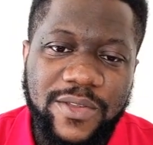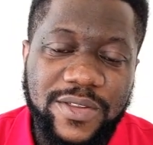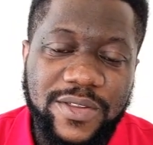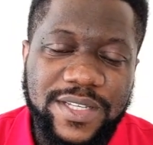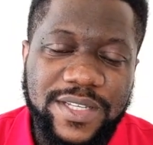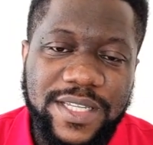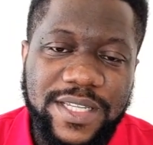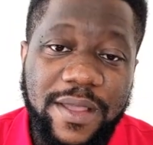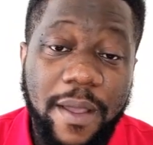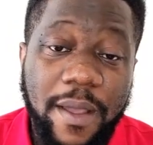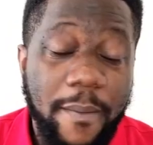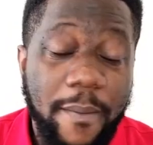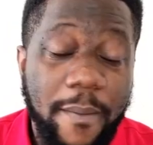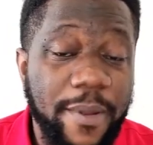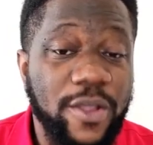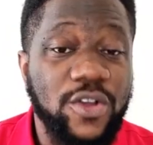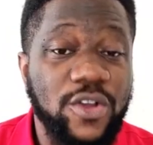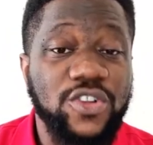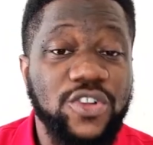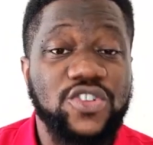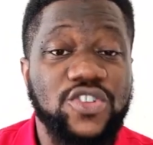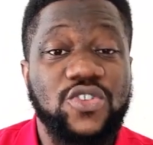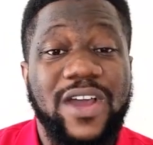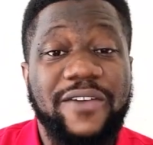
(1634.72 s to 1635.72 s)
You see,
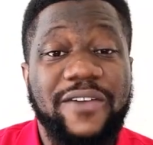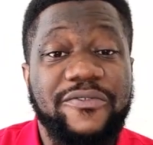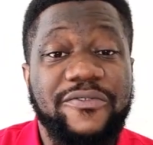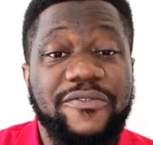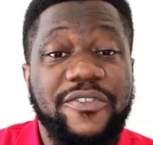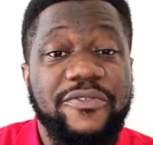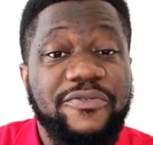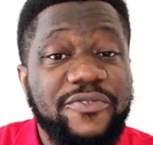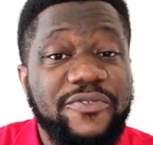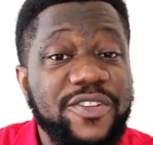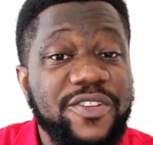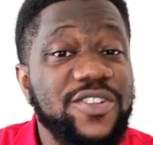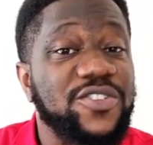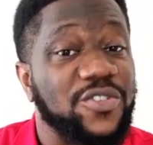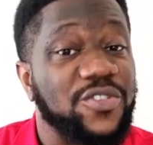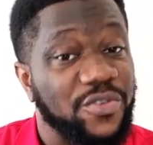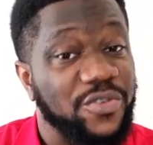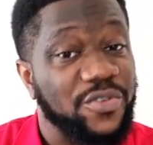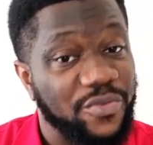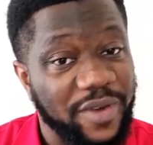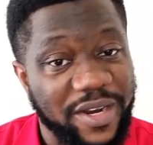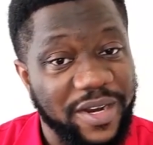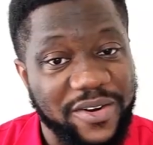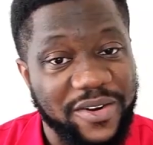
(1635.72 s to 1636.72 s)
because you have
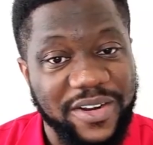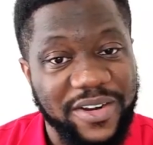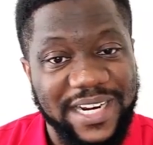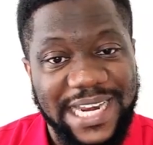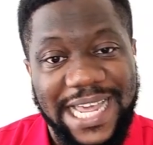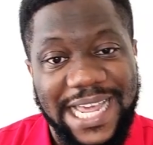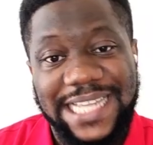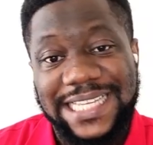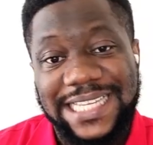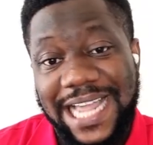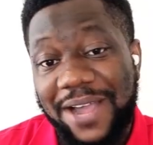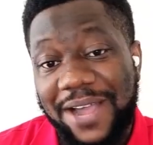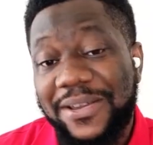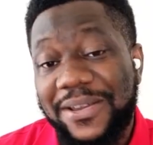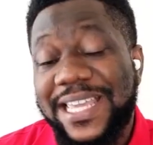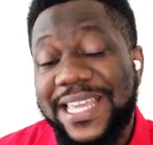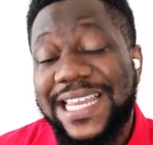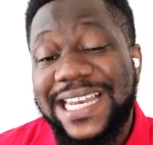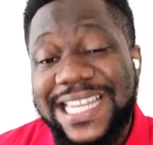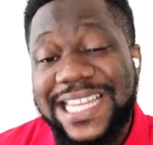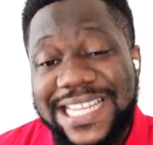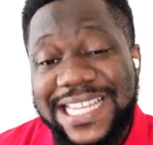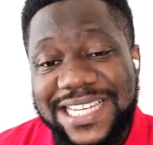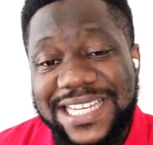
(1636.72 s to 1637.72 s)
refused to recognize how
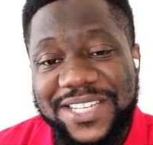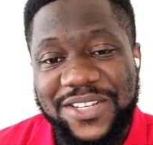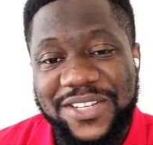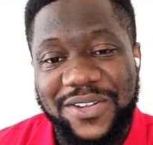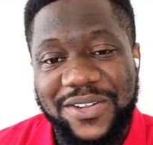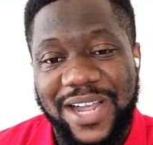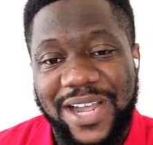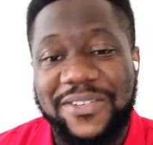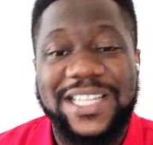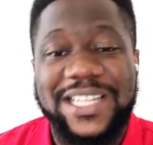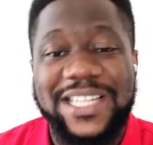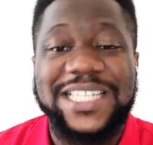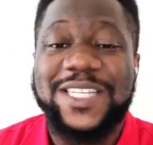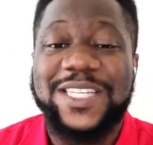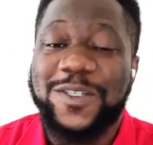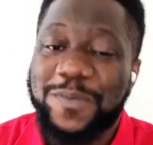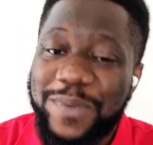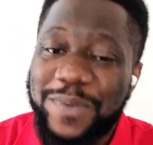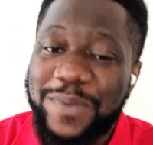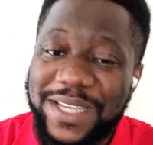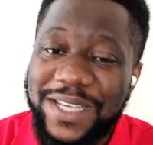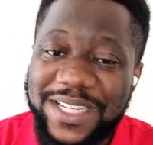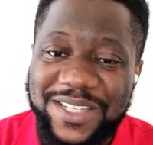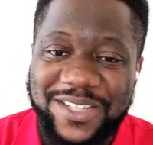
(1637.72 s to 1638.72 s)
he leads you, how he
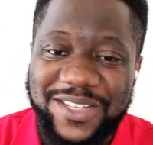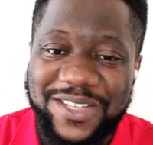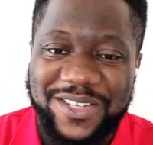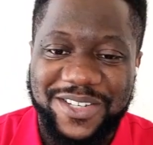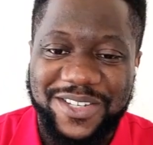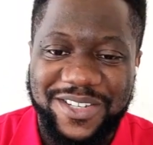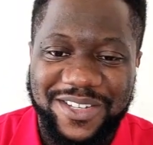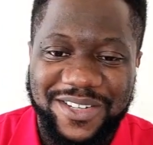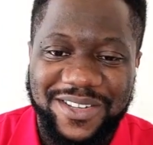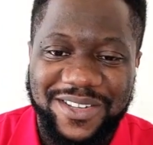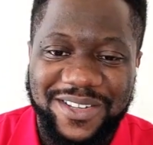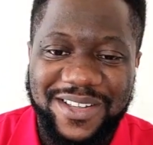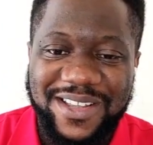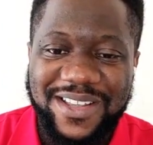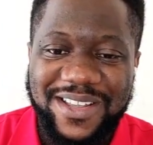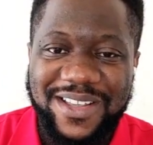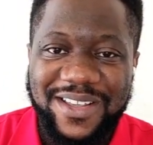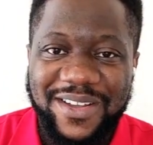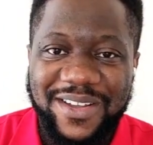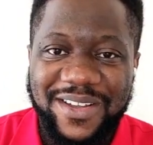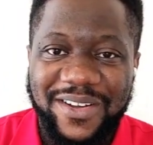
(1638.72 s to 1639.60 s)
speaks to you.